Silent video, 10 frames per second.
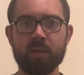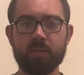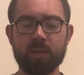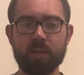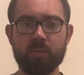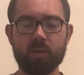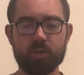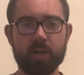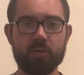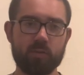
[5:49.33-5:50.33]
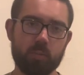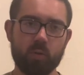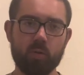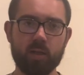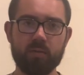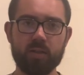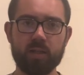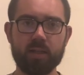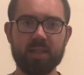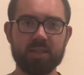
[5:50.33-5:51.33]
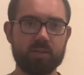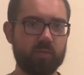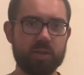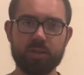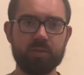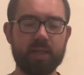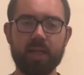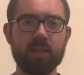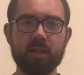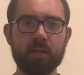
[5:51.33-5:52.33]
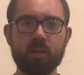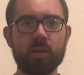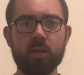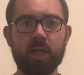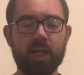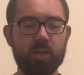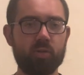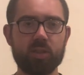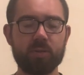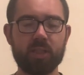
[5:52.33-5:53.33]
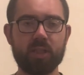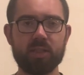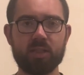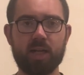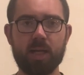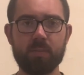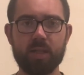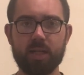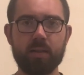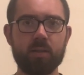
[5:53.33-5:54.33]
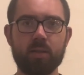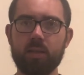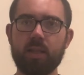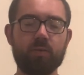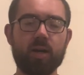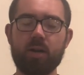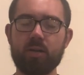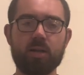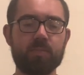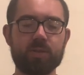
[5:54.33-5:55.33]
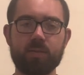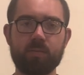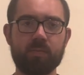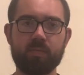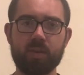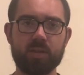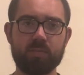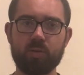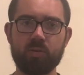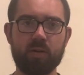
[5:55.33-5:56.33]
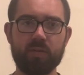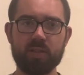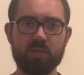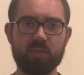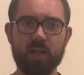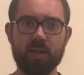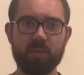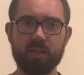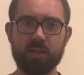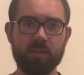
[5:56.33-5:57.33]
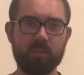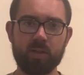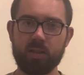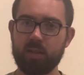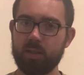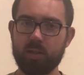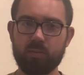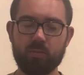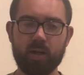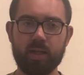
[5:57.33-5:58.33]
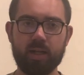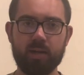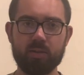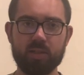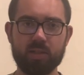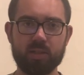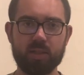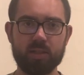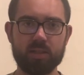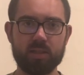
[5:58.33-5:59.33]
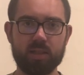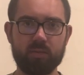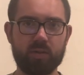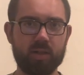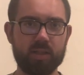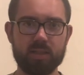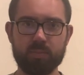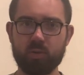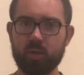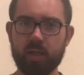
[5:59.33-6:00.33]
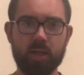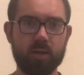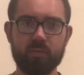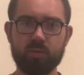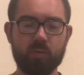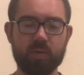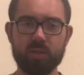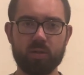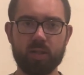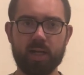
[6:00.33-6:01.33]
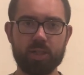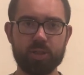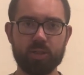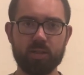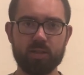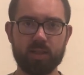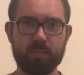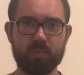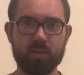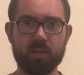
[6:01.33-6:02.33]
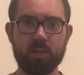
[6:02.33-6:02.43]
the transfer portal and everything, that's the risk you take. And ultimately this time they rounded up some new offensive linemen. And right now it's a very similar narrative to what we saw last year, except